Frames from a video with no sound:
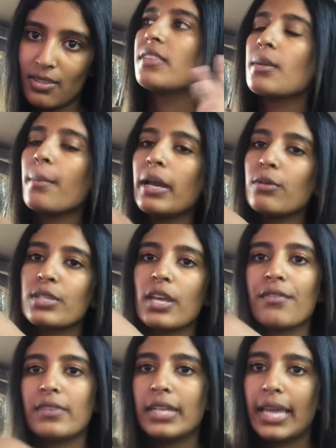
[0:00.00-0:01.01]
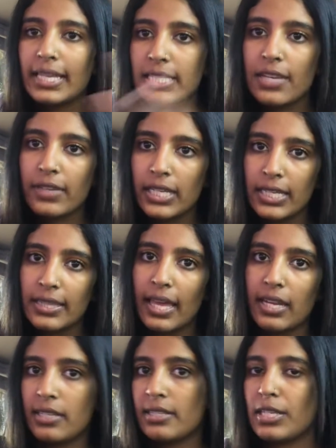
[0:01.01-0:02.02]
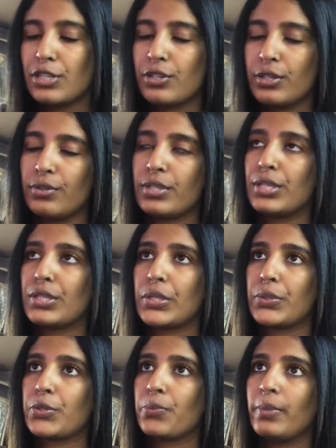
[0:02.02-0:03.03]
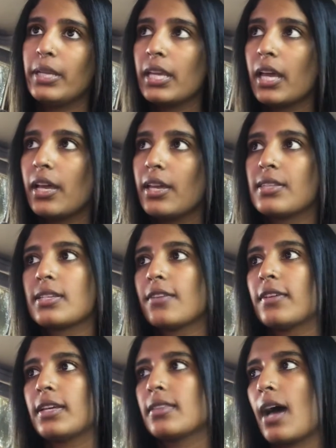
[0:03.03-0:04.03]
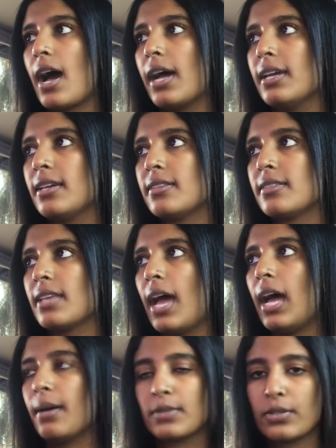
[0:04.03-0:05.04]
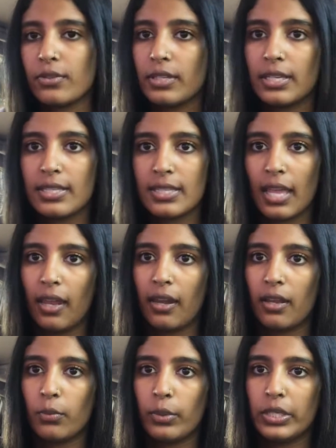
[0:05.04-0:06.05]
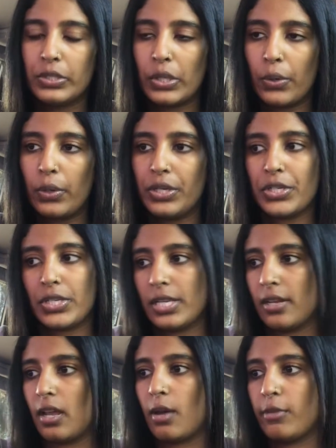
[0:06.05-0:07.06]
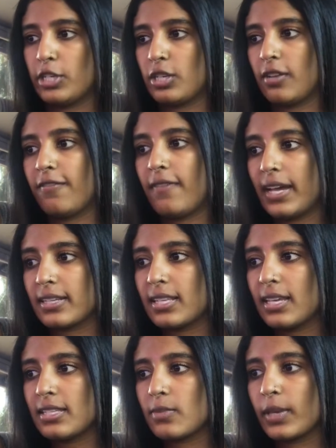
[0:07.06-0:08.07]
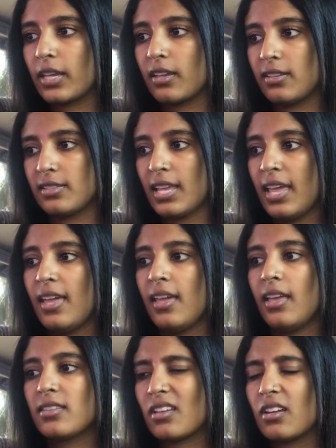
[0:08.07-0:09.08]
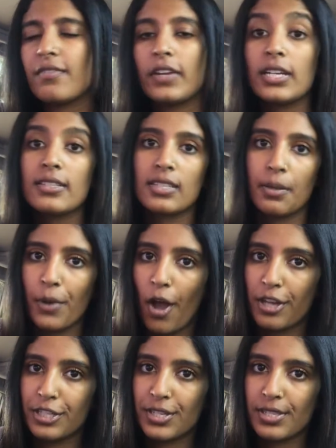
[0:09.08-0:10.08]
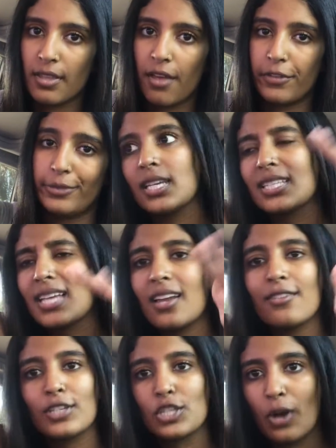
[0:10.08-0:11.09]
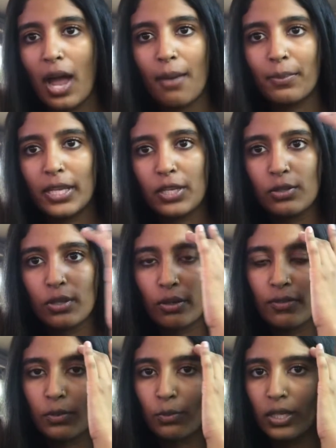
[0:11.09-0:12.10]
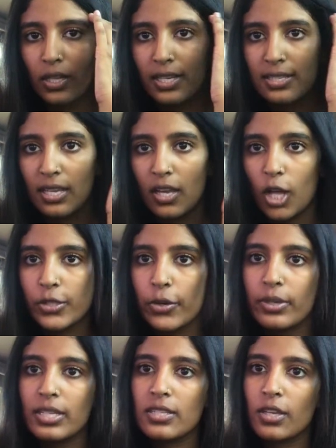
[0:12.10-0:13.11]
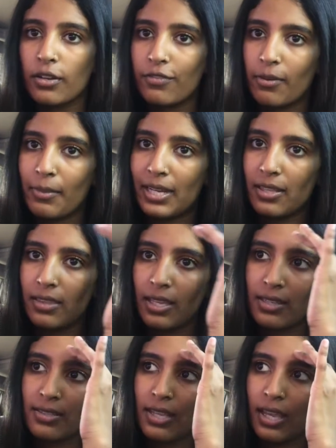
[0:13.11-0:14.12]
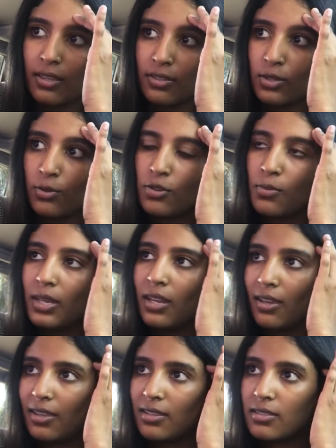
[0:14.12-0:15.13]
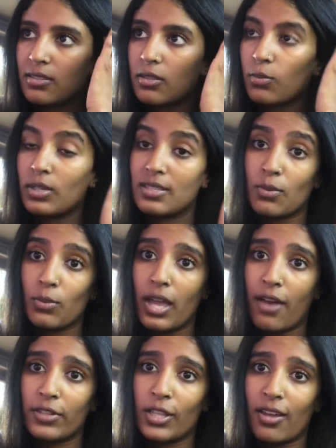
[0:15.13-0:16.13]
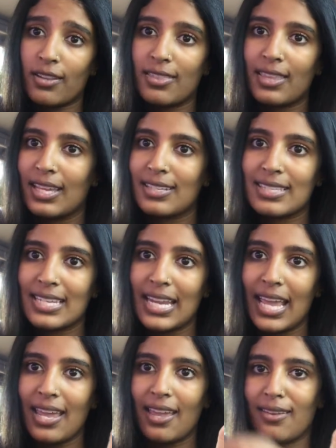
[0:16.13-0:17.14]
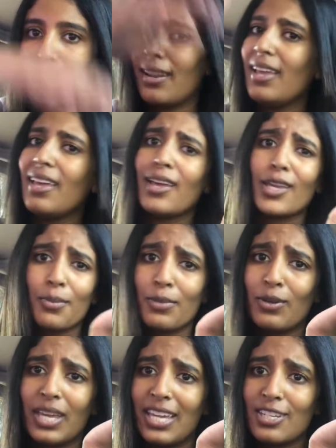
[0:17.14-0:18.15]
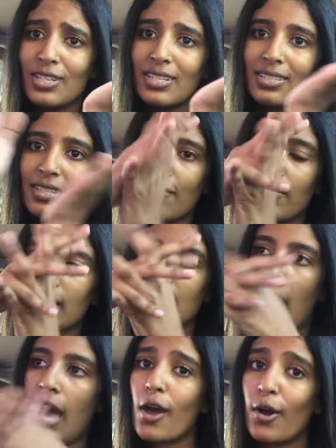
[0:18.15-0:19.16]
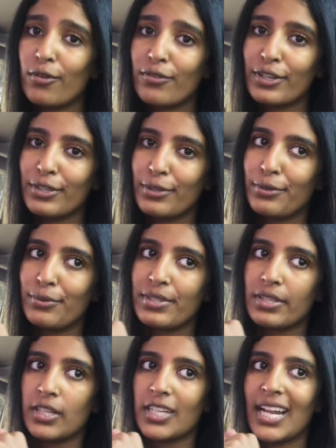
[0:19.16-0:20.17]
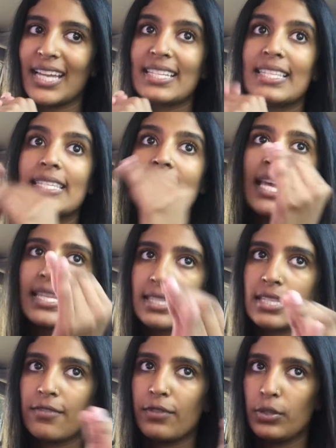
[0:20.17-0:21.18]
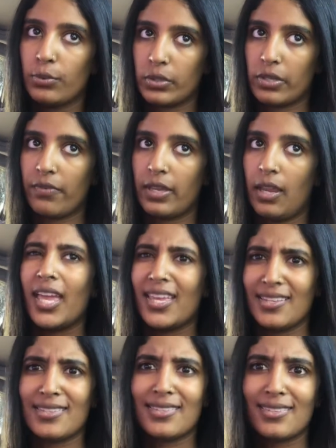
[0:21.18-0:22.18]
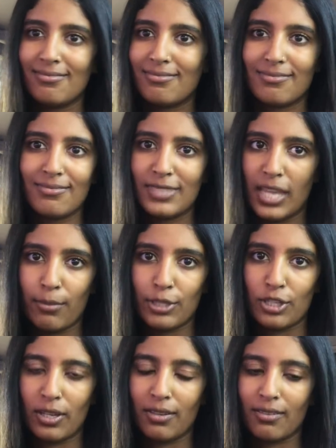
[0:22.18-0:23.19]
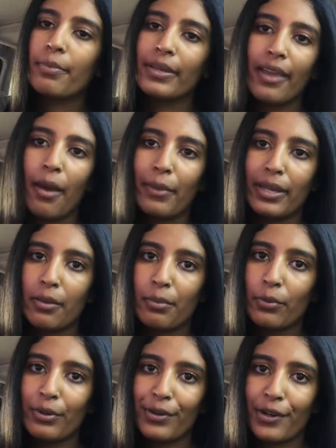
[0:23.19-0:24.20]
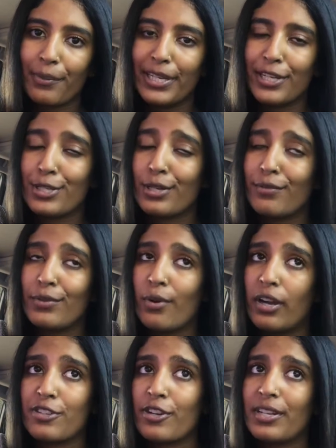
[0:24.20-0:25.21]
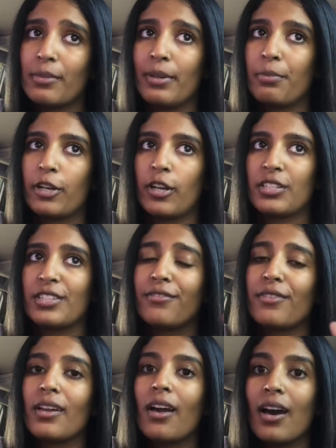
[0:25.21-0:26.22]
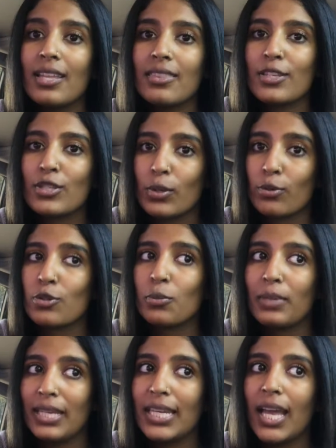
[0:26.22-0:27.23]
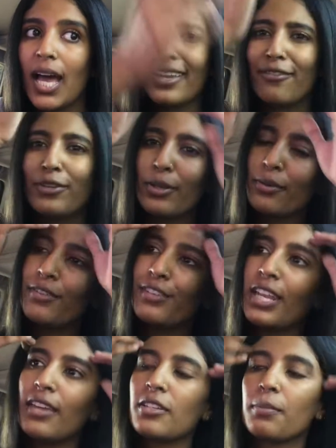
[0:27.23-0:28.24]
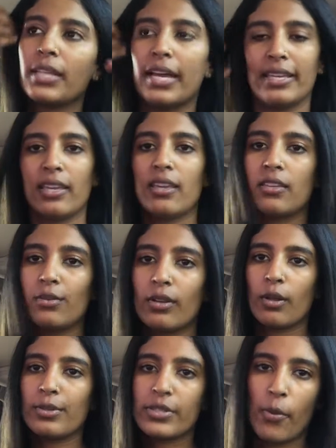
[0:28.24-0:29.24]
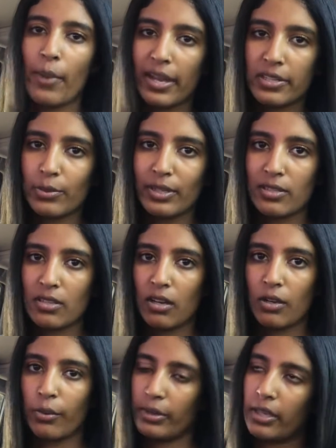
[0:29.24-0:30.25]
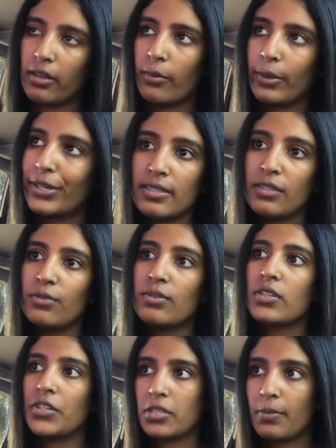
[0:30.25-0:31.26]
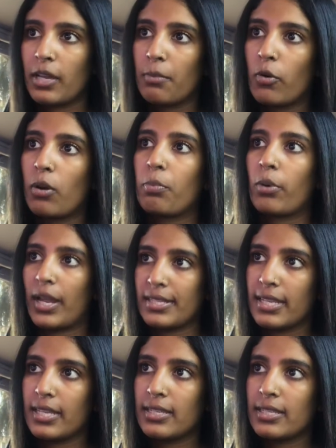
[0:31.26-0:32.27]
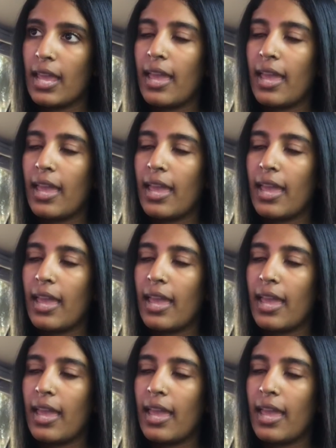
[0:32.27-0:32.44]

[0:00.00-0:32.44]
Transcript: The amount of negativity that is introduced in social media and stuff like that is absolutely insane and we don't understand how much it affects us because it's on a very subconscious level. It's kind of a trap, like you don't even realize it it. Although it is good for many things and social media is the reason we have a lot of things today and communication and stuff like that, overuse or extensive use of it is damaging. But yeah, my number one recommendation if you are trying to be productive, cut the social media. If you don't even end up liking it, you always go back to it. It's not going anywhere. You start to become more present.